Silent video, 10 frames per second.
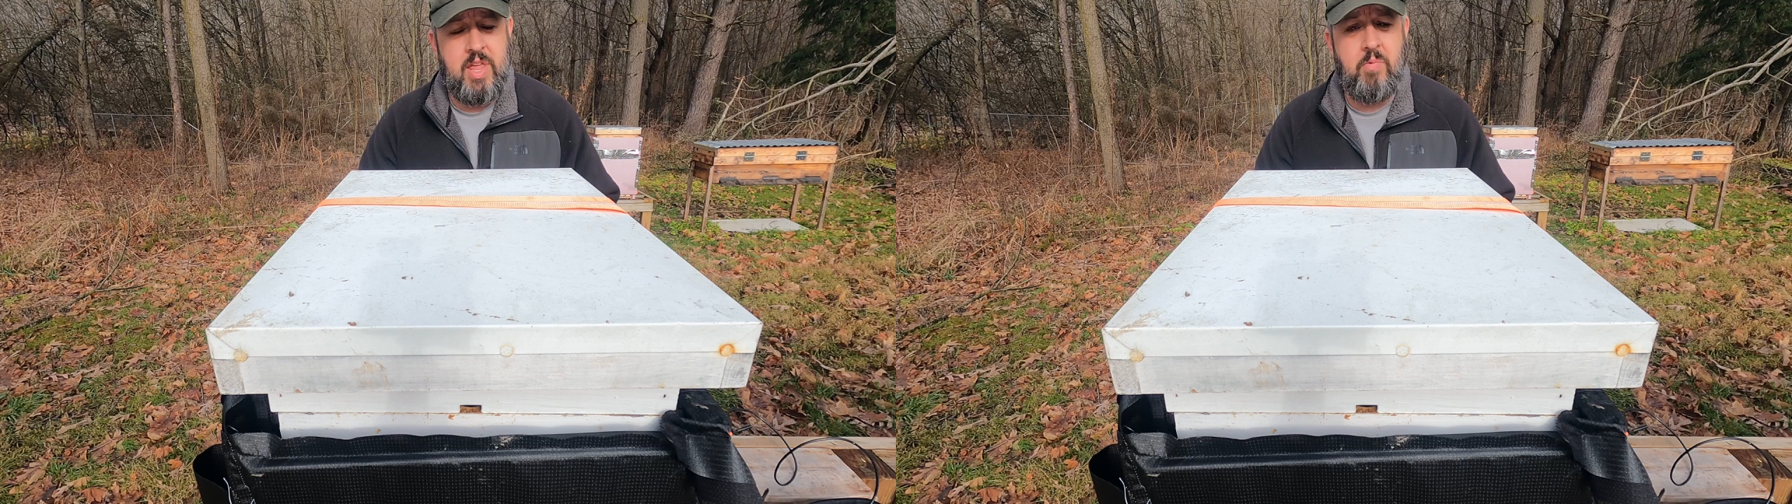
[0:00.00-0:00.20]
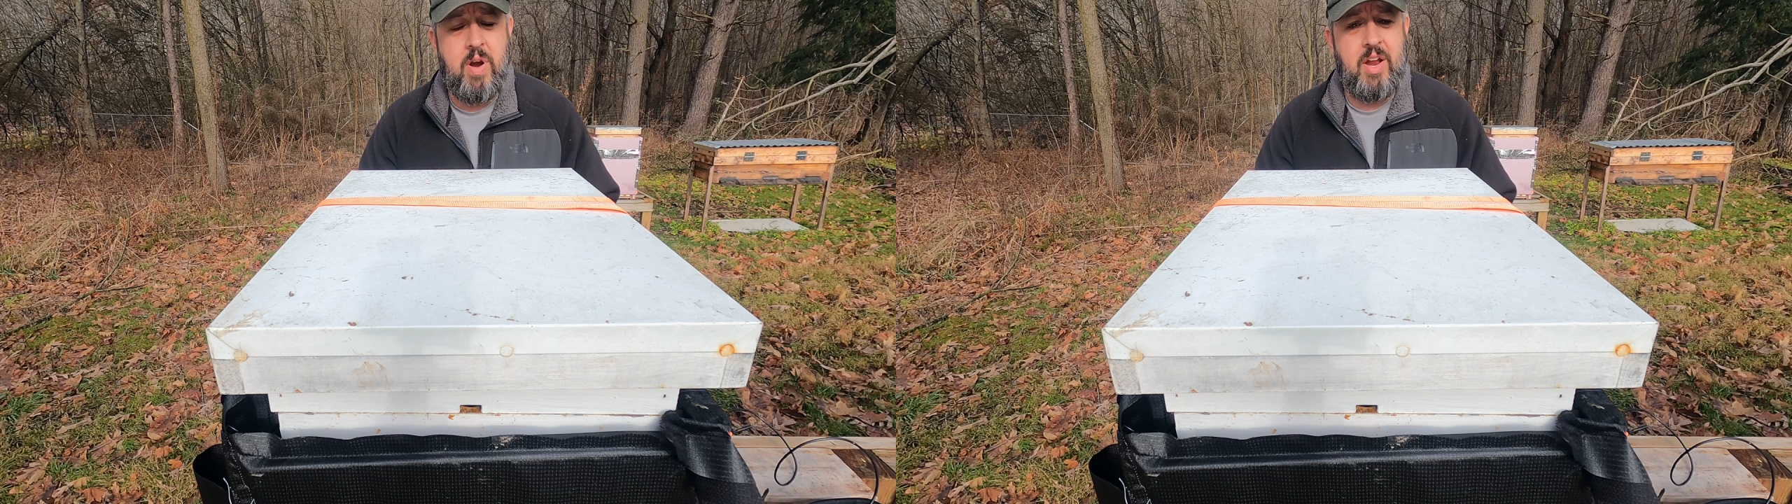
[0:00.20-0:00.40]

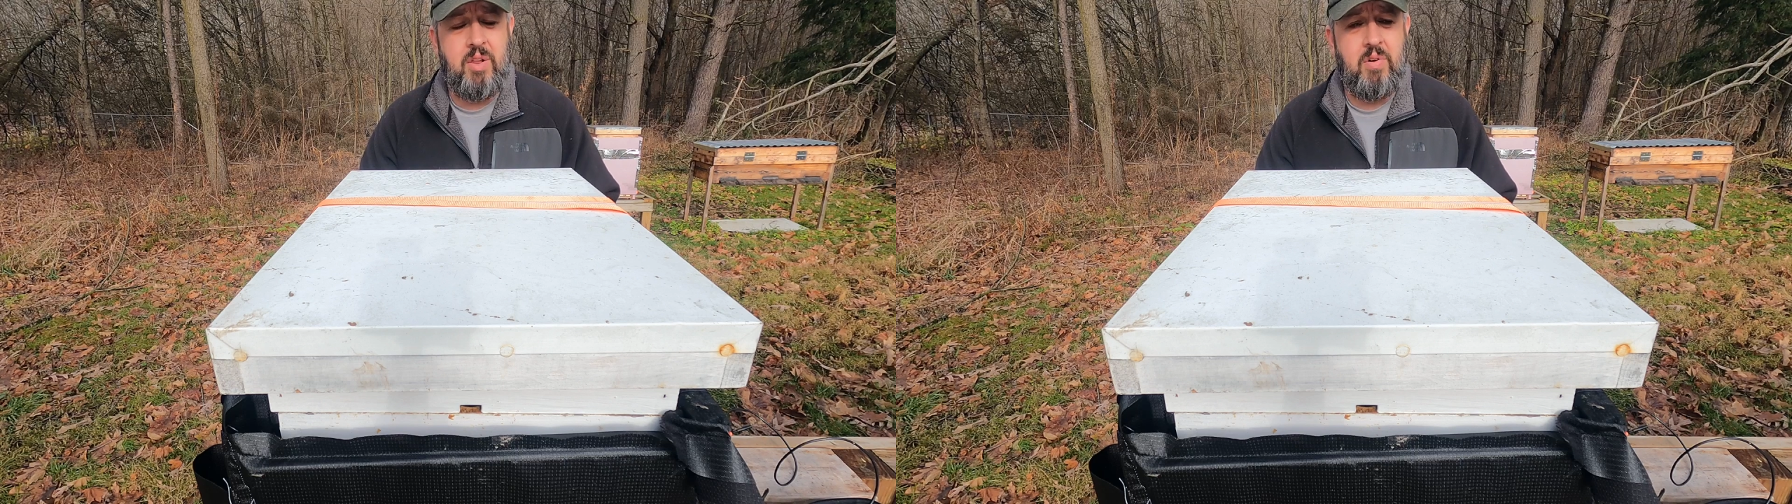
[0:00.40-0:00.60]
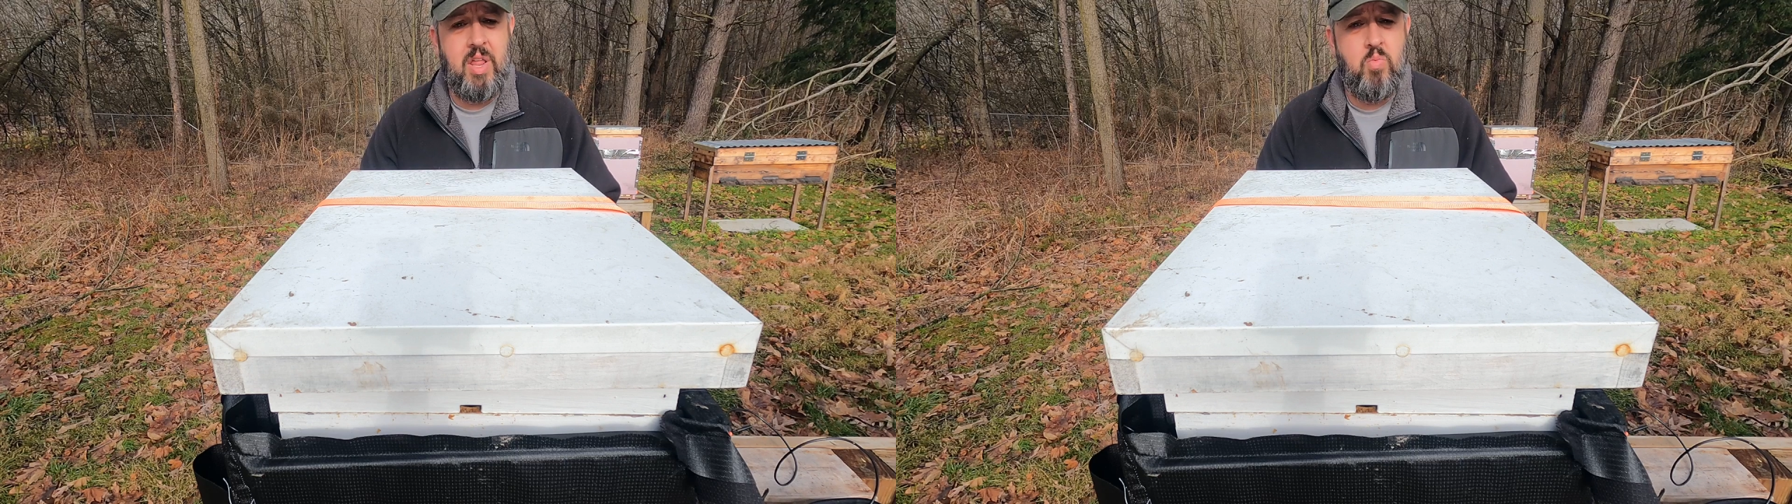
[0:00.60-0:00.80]
they
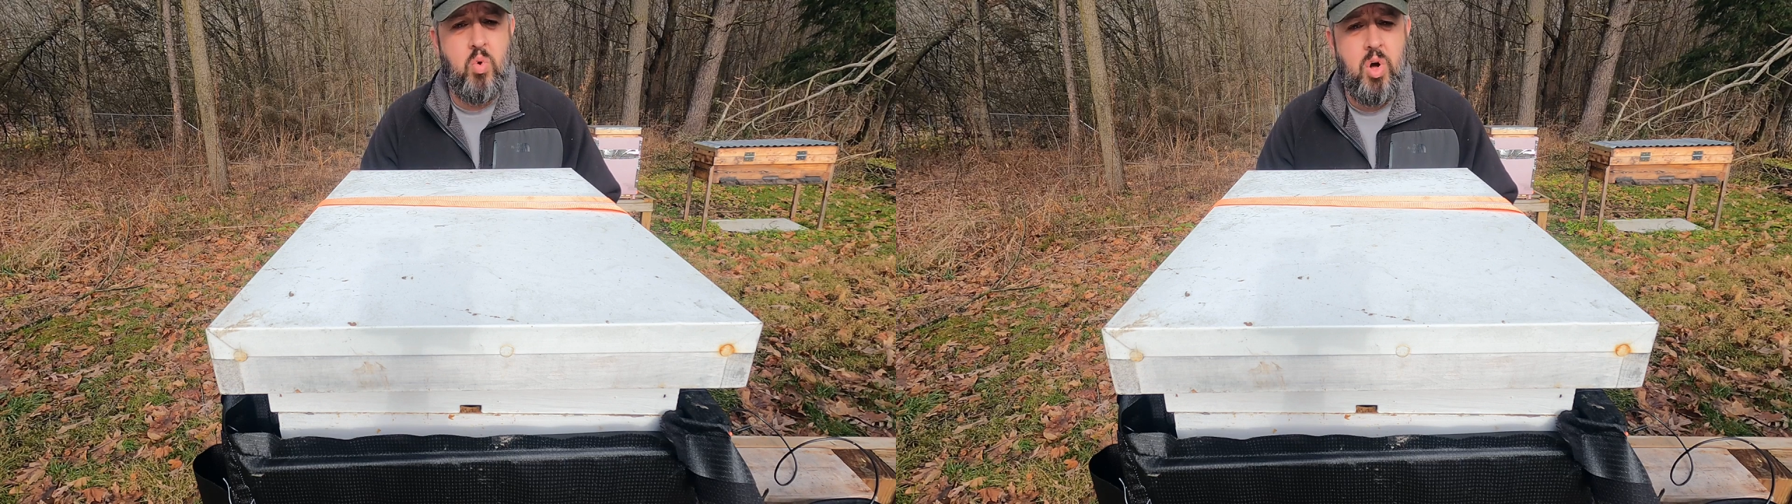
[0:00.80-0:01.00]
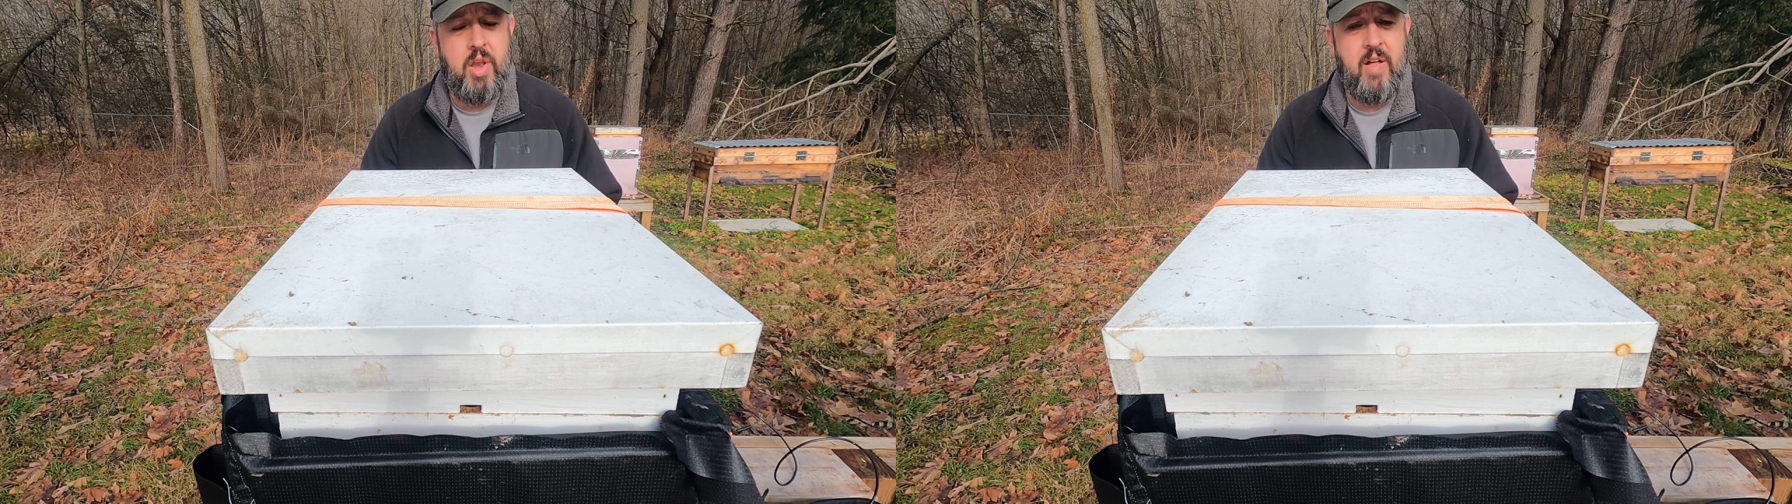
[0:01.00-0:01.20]
regularly
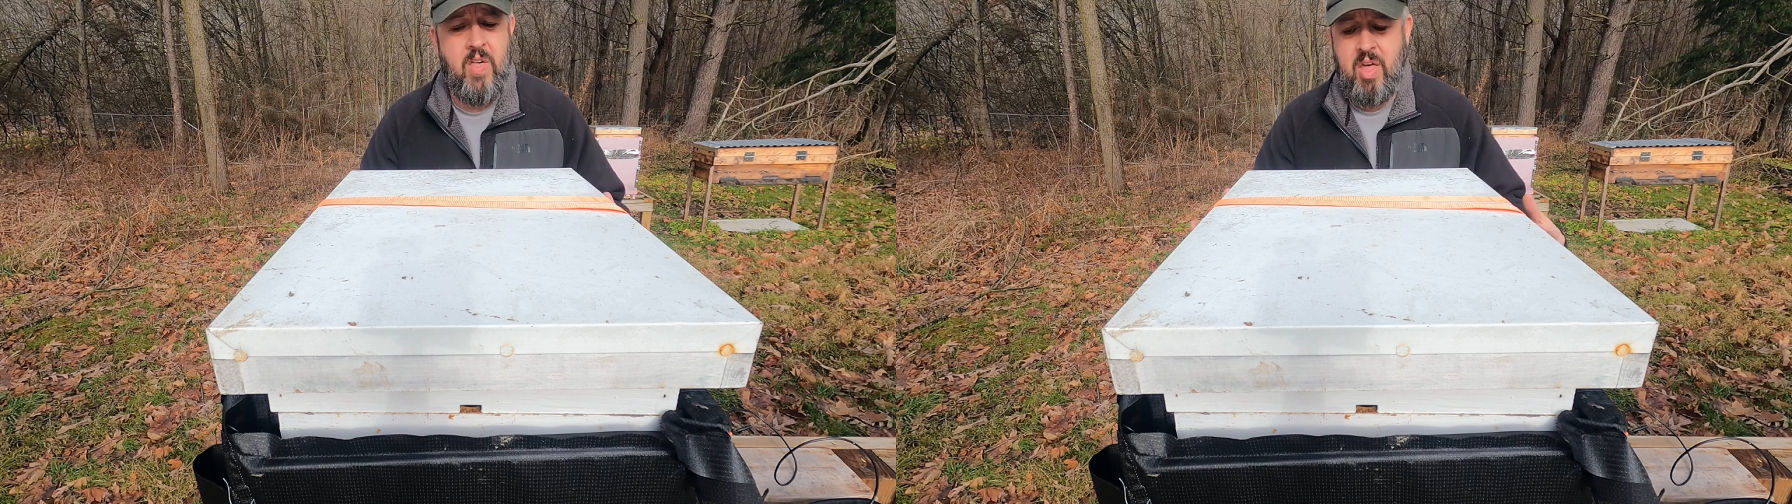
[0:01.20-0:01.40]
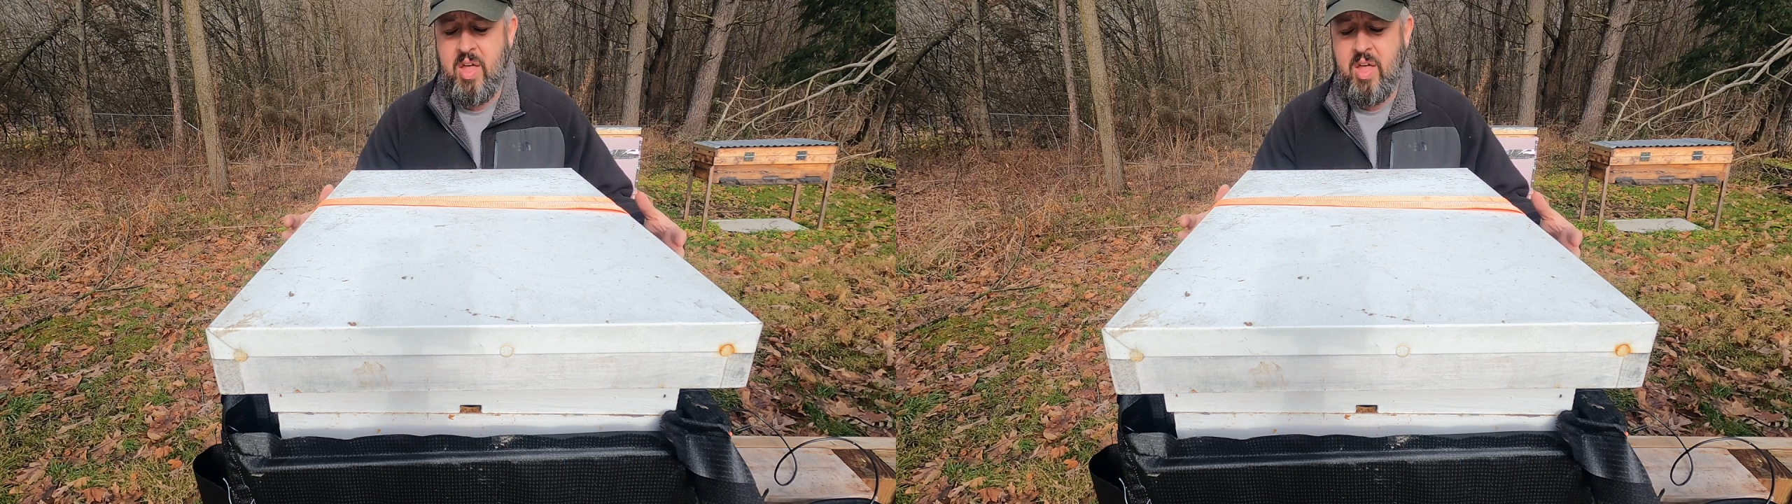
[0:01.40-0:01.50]
would.